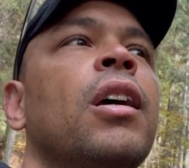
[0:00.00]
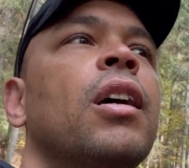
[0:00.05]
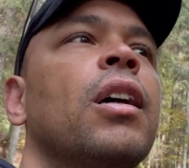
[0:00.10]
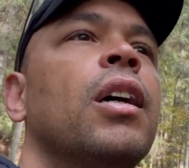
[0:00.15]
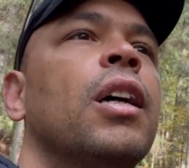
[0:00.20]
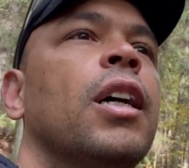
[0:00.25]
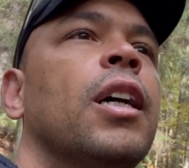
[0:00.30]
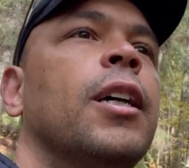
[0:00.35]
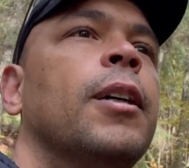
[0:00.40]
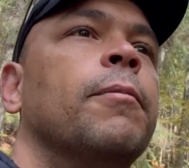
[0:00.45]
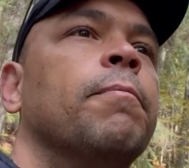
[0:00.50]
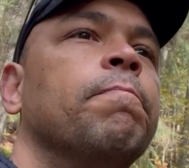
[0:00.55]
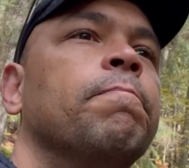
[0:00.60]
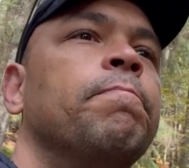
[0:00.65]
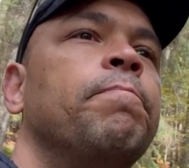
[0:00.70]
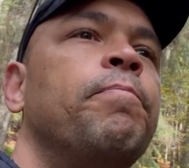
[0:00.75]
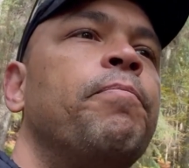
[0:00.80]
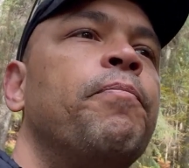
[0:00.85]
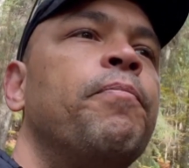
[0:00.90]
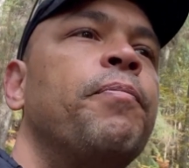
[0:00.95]
Um,
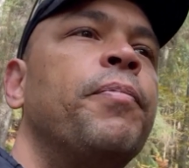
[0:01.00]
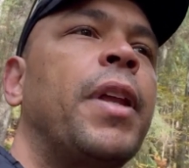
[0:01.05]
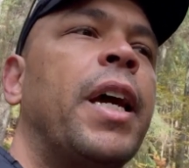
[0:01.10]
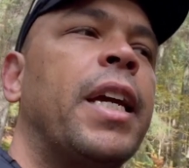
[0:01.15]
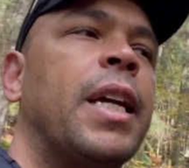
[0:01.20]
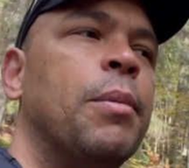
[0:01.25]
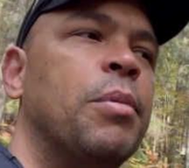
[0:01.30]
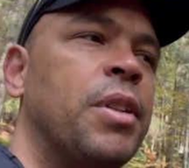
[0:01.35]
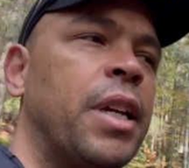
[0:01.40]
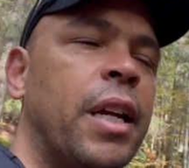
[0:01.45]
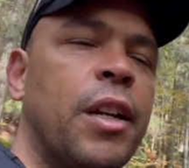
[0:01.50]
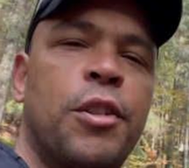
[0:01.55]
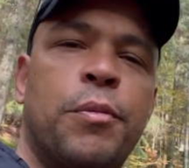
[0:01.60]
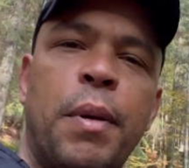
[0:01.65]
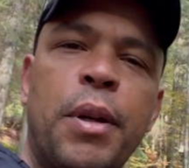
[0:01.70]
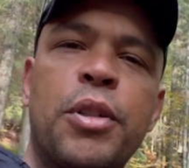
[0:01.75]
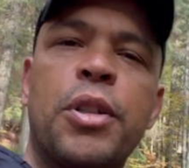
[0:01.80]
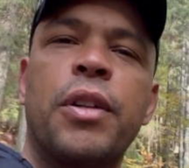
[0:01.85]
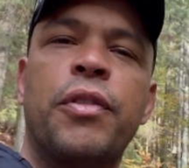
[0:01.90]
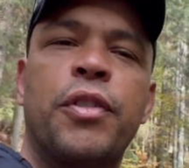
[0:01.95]
I keep saying,
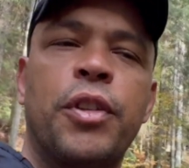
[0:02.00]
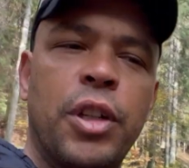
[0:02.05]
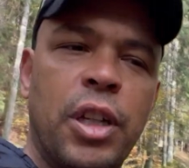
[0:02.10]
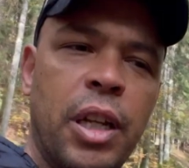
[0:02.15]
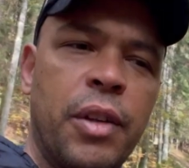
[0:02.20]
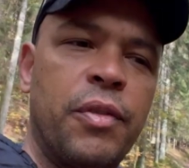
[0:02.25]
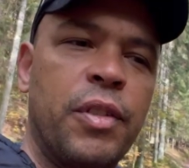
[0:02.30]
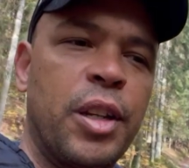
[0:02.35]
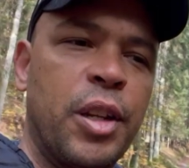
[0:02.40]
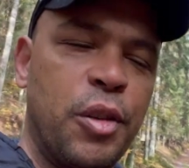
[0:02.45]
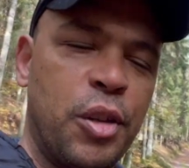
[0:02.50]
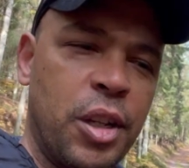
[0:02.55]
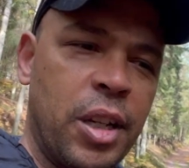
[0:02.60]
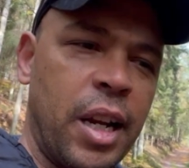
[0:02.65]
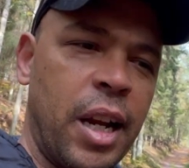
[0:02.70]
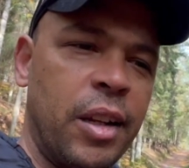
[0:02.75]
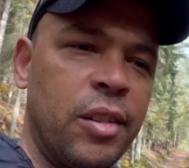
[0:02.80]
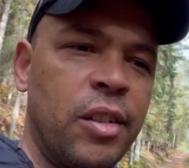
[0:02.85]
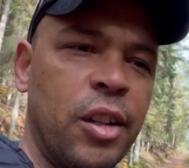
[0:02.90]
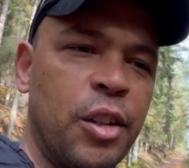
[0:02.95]
especially if you're living in the
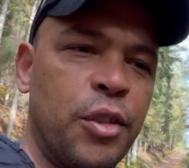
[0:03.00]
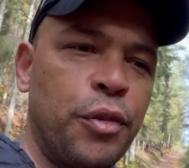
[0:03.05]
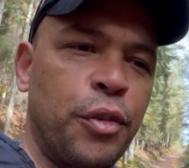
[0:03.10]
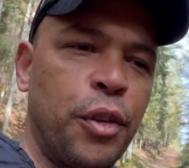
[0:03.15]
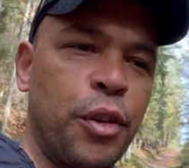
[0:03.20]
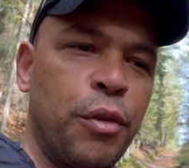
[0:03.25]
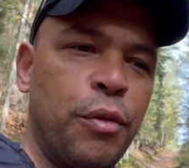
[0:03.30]
United States for,